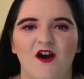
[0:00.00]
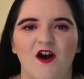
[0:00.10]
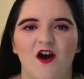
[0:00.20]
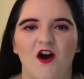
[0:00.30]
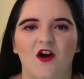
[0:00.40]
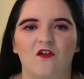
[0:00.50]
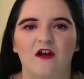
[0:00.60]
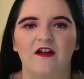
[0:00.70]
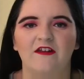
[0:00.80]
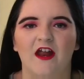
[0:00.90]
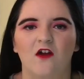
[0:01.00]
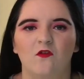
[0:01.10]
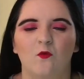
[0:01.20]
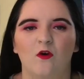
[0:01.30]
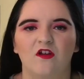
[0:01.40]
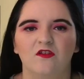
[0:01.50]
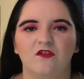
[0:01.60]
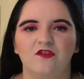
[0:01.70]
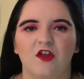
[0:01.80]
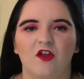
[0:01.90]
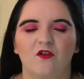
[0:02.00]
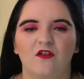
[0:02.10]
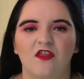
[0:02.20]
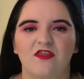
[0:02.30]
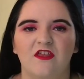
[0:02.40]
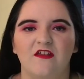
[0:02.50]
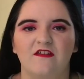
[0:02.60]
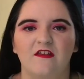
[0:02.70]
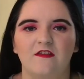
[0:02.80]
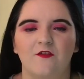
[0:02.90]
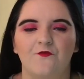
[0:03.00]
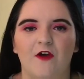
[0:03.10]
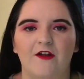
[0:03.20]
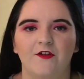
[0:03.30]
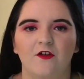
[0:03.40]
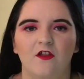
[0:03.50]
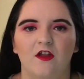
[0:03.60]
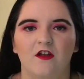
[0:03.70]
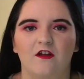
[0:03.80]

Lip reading: Alright everyone, so this is the final look.